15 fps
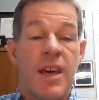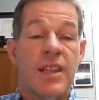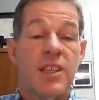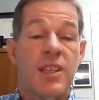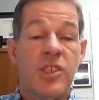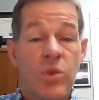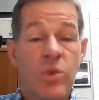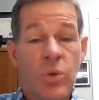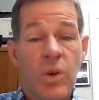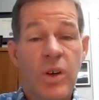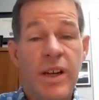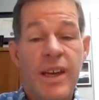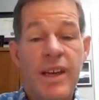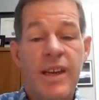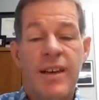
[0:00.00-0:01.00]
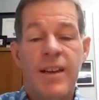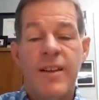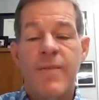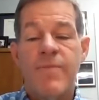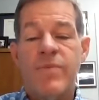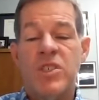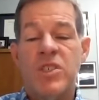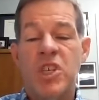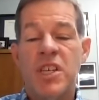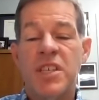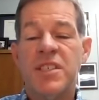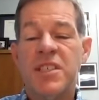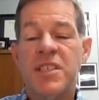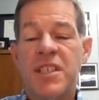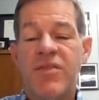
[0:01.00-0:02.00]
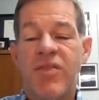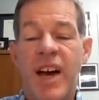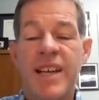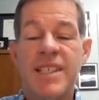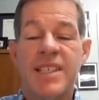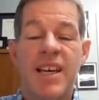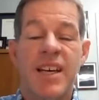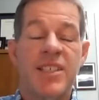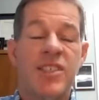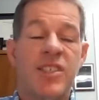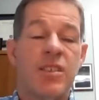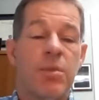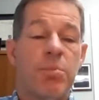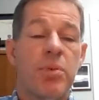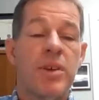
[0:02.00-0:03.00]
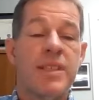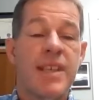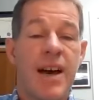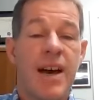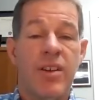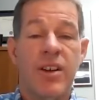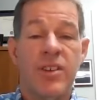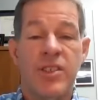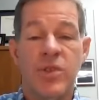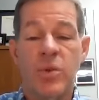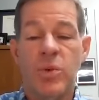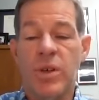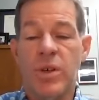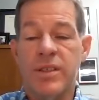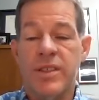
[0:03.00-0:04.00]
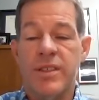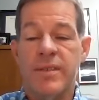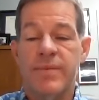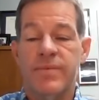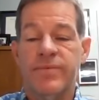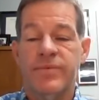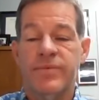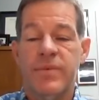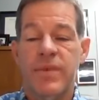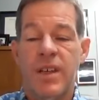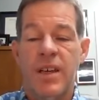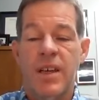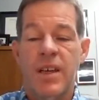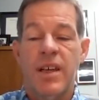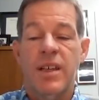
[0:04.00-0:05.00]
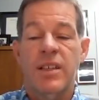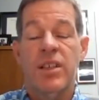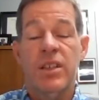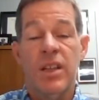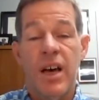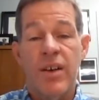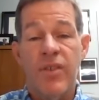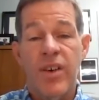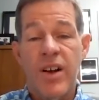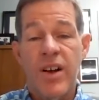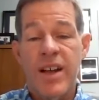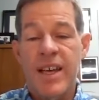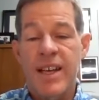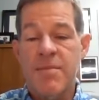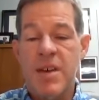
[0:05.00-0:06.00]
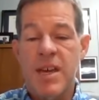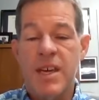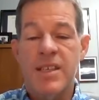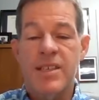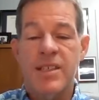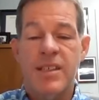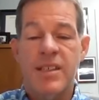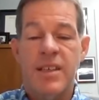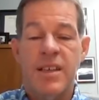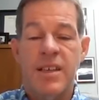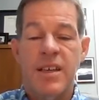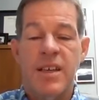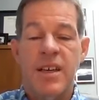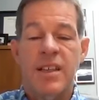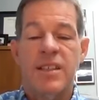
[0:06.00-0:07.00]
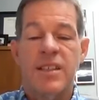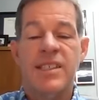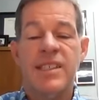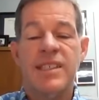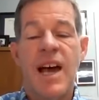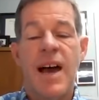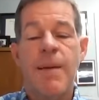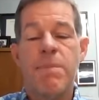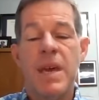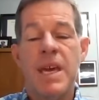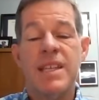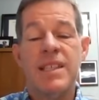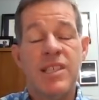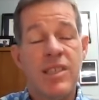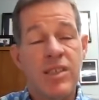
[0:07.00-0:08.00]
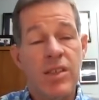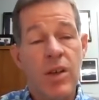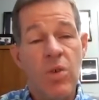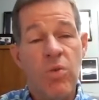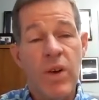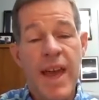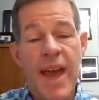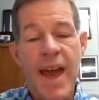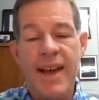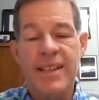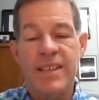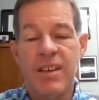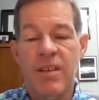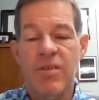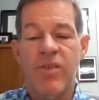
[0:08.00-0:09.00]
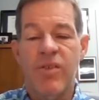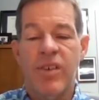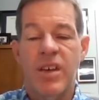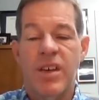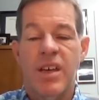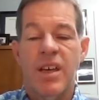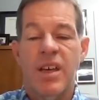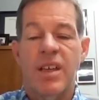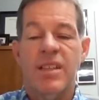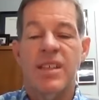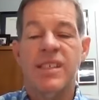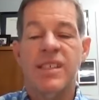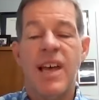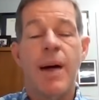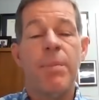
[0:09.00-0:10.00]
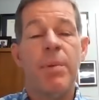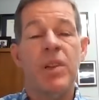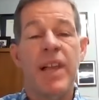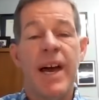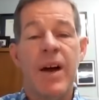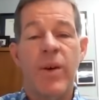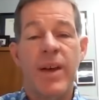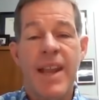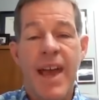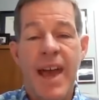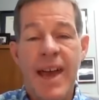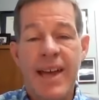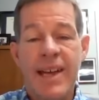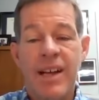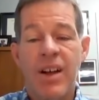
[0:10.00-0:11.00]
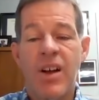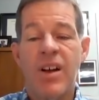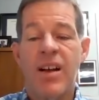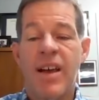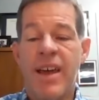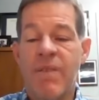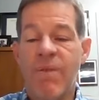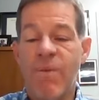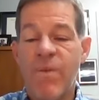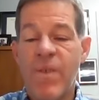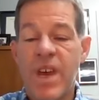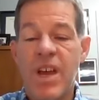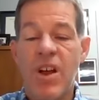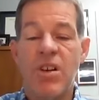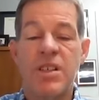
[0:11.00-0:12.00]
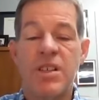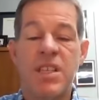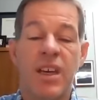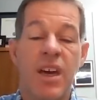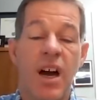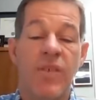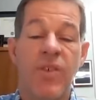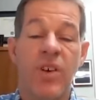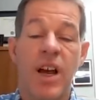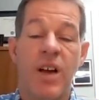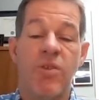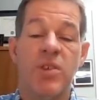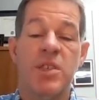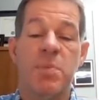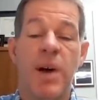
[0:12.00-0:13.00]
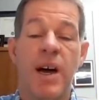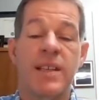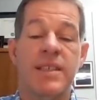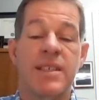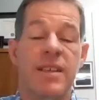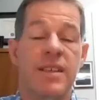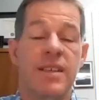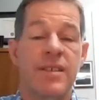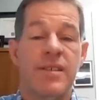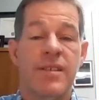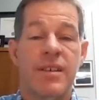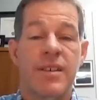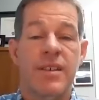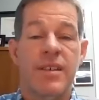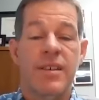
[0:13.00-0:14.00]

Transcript: In the story, Jesus invites us to put down our swords, to love our enemies, to stop being so reactive, to stop allowing anger and fear to govern our responses.